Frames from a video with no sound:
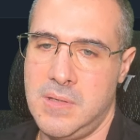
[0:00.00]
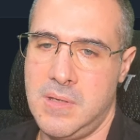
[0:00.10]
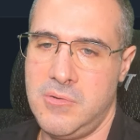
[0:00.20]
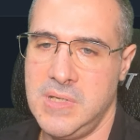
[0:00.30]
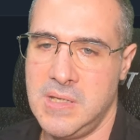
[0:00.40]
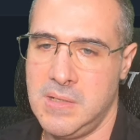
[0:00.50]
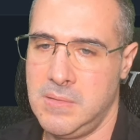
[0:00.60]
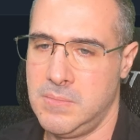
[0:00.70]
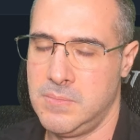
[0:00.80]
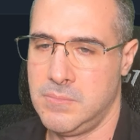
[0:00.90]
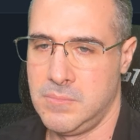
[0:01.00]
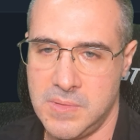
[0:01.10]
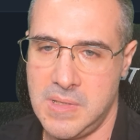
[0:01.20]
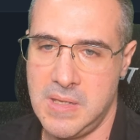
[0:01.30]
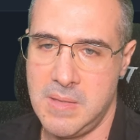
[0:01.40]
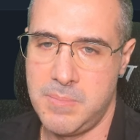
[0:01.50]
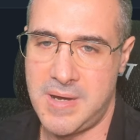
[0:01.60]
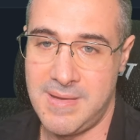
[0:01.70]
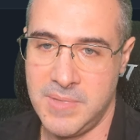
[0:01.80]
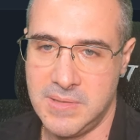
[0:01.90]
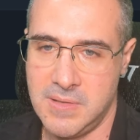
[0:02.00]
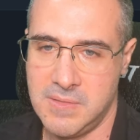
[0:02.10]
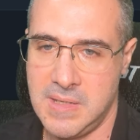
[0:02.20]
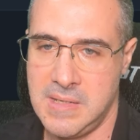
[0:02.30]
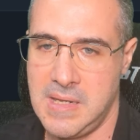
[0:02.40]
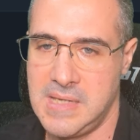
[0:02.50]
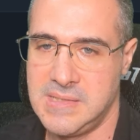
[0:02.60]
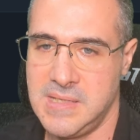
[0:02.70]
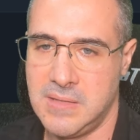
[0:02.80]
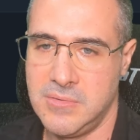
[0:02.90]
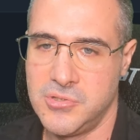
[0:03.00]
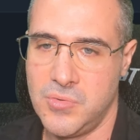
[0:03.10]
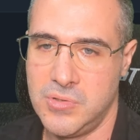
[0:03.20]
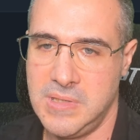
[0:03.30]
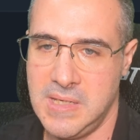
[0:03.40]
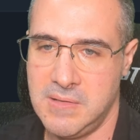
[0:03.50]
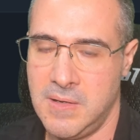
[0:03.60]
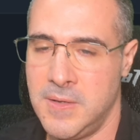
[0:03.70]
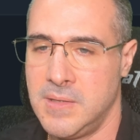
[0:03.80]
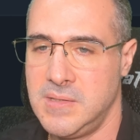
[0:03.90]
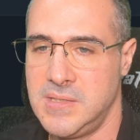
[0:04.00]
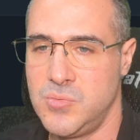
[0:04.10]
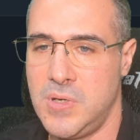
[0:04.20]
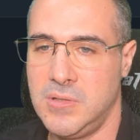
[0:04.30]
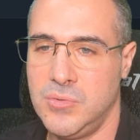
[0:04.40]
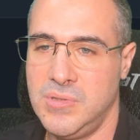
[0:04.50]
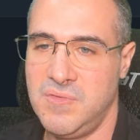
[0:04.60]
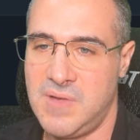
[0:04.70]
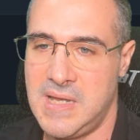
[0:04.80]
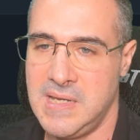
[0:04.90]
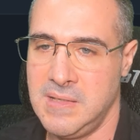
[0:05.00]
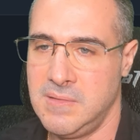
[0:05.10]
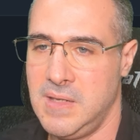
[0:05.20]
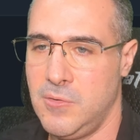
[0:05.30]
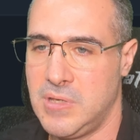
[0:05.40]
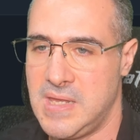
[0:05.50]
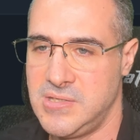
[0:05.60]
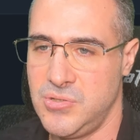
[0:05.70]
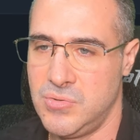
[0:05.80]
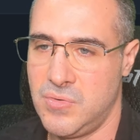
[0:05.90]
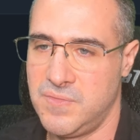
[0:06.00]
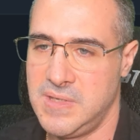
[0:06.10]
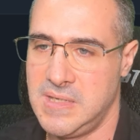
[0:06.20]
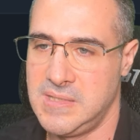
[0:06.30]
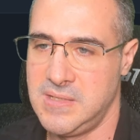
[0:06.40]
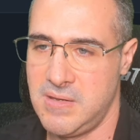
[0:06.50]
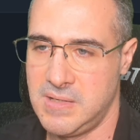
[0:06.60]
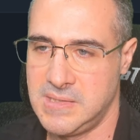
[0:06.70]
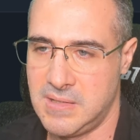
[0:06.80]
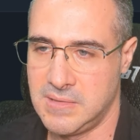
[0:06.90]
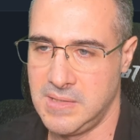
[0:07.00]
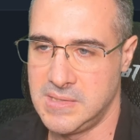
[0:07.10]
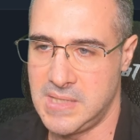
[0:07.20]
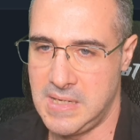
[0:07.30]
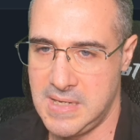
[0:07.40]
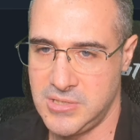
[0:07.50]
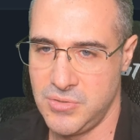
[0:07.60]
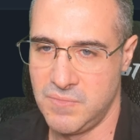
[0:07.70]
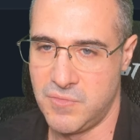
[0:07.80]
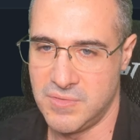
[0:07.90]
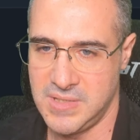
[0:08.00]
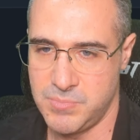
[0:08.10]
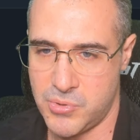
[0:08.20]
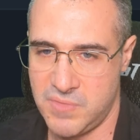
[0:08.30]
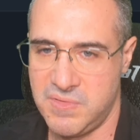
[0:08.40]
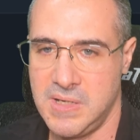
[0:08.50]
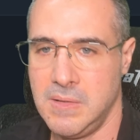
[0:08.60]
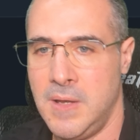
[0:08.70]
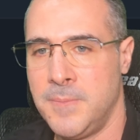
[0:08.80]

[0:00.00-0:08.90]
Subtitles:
real, the parameter, then sc_dir. This is where you define the location of the Sierra Chart installation for this profile.